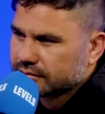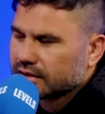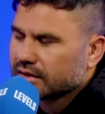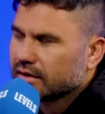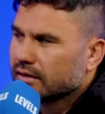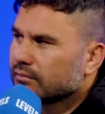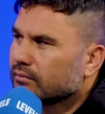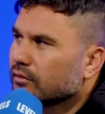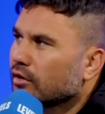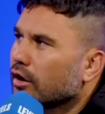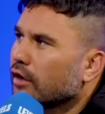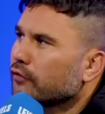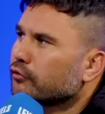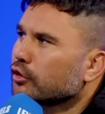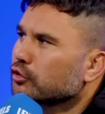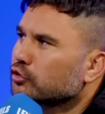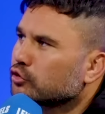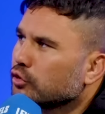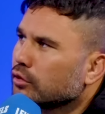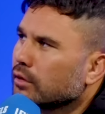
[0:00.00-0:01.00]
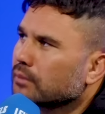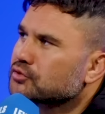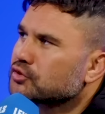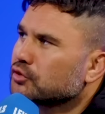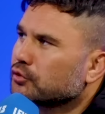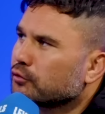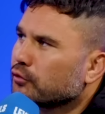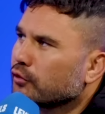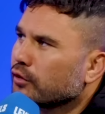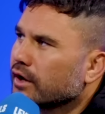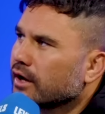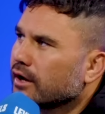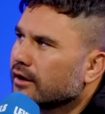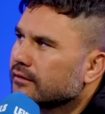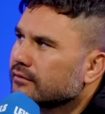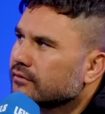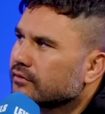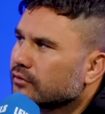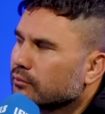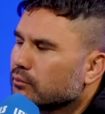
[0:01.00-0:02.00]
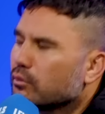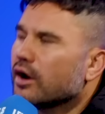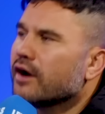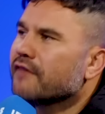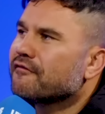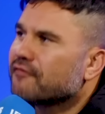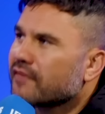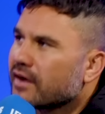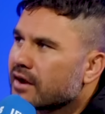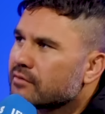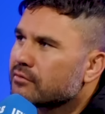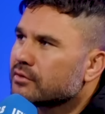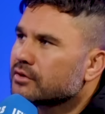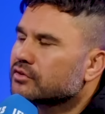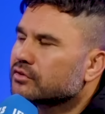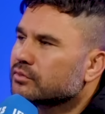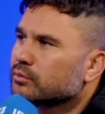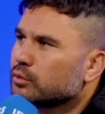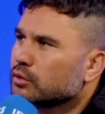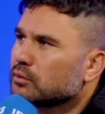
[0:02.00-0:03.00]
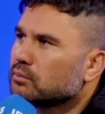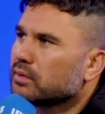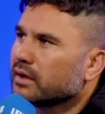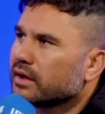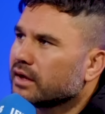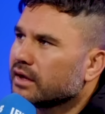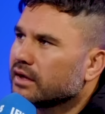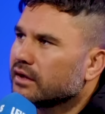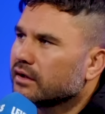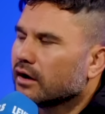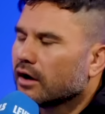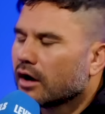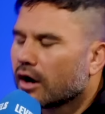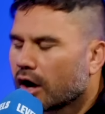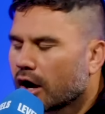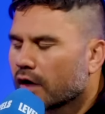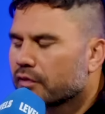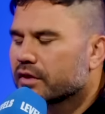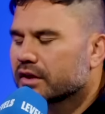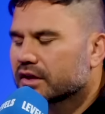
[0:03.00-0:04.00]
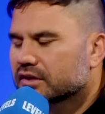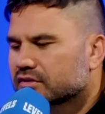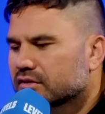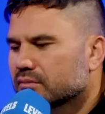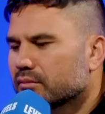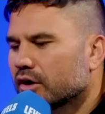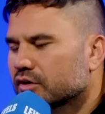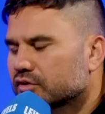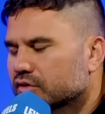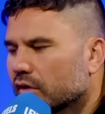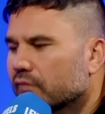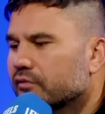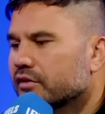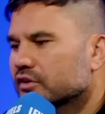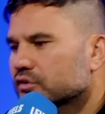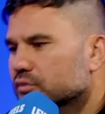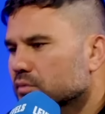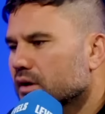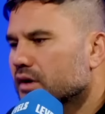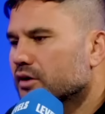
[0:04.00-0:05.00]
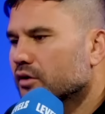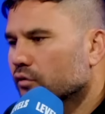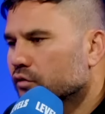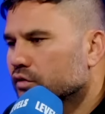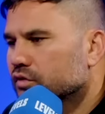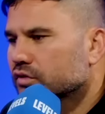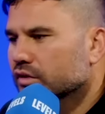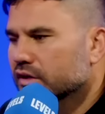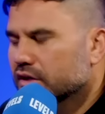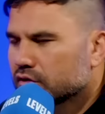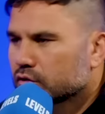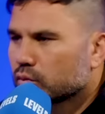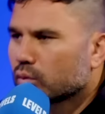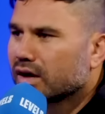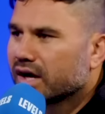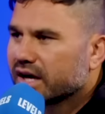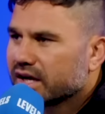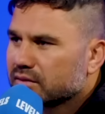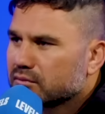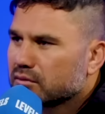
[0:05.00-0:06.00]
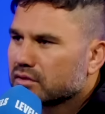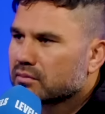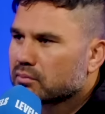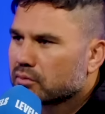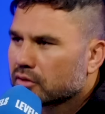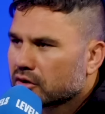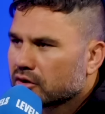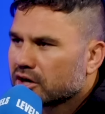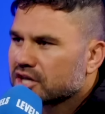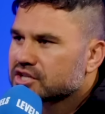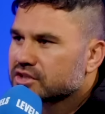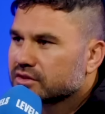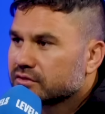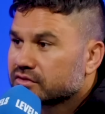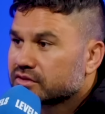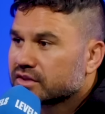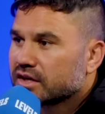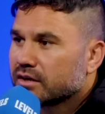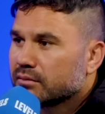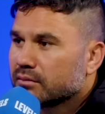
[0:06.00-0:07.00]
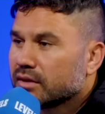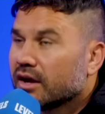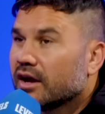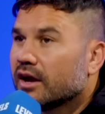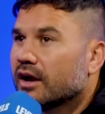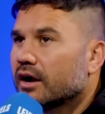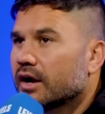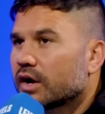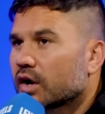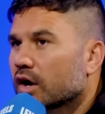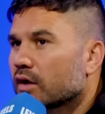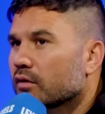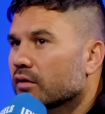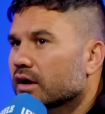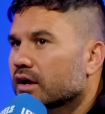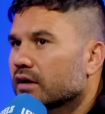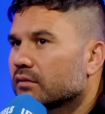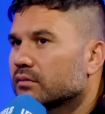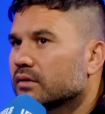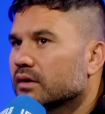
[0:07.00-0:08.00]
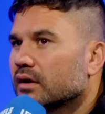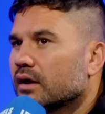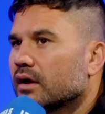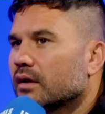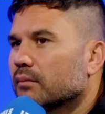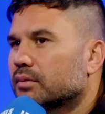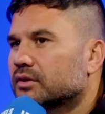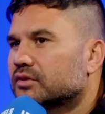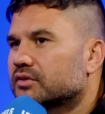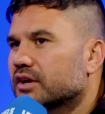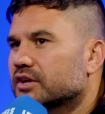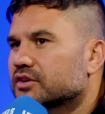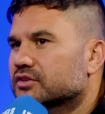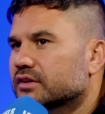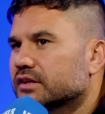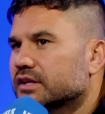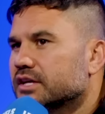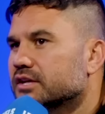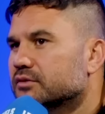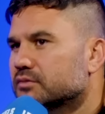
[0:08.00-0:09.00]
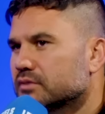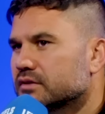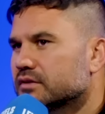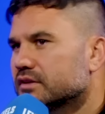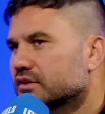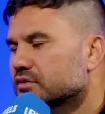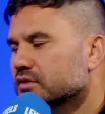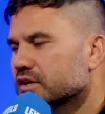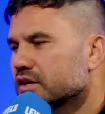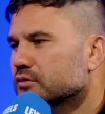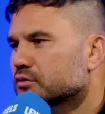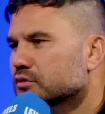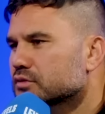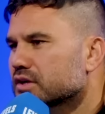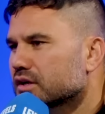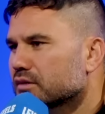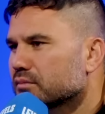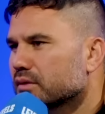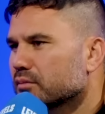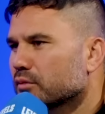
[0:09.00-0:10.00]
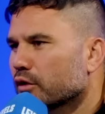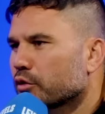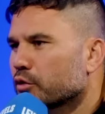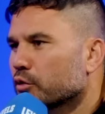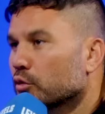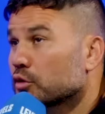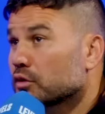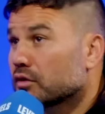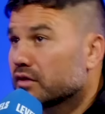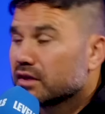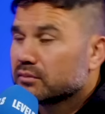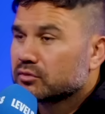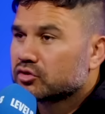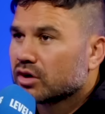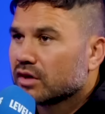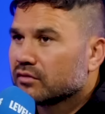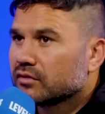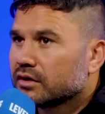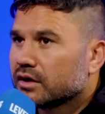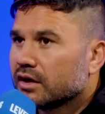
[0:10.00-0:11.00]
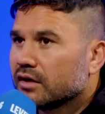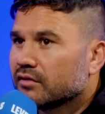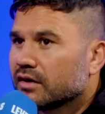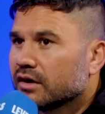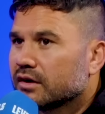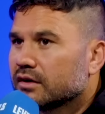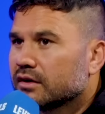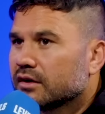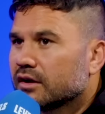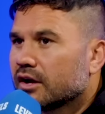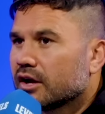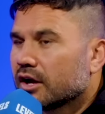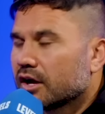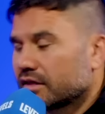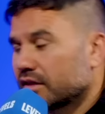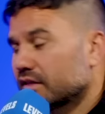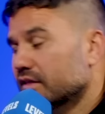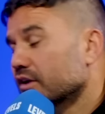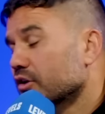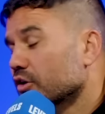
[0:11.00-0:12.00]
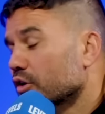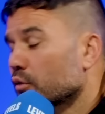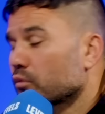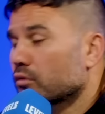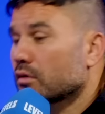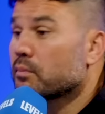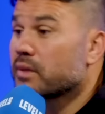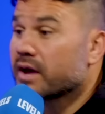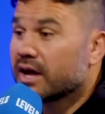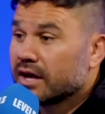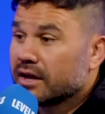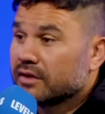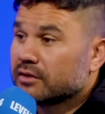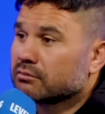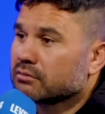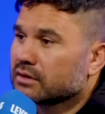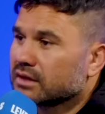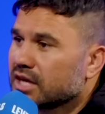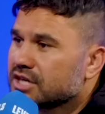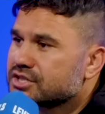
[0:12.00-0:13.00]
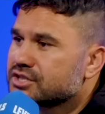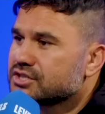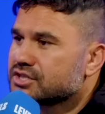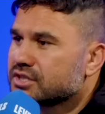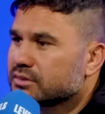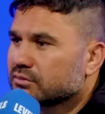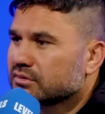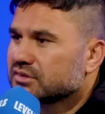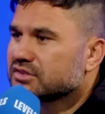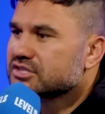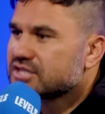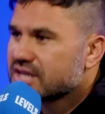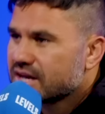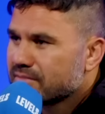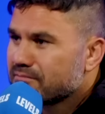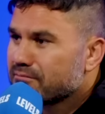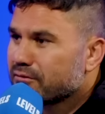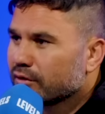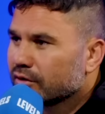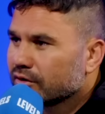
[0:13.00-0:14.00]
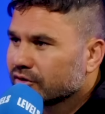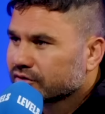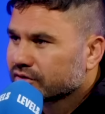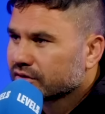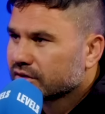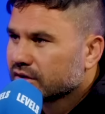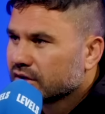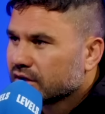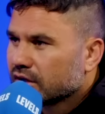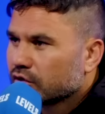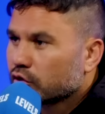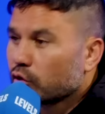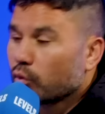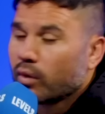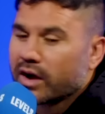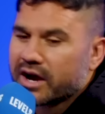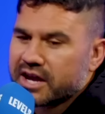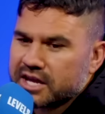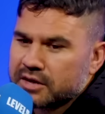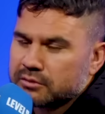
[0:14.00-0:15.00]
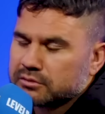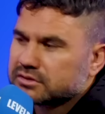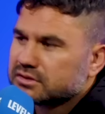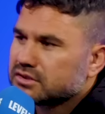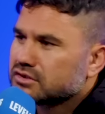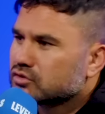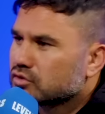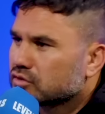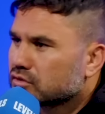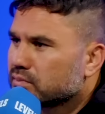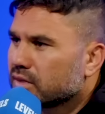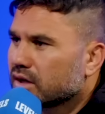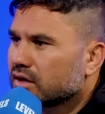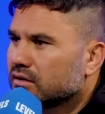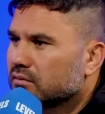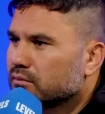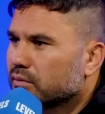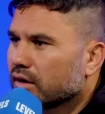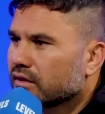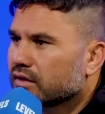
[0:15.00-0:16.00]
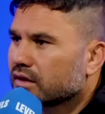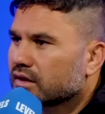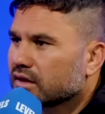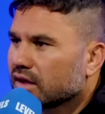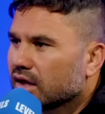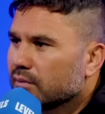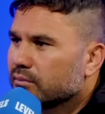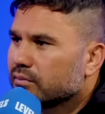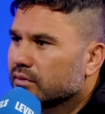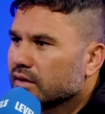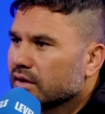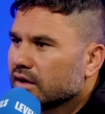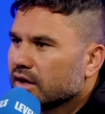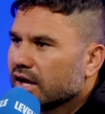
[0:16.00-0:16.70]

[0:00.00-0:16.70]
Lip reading: Yep. I've got two options for you. My favourites would be, I think it's the most obvious one, obviously, is Wayne with the progression of Sam. And I reckon potentially he was going to be my thought on them travelling over. I think they've got to repair the relationship with Sam first, the way he was disrespected by the club.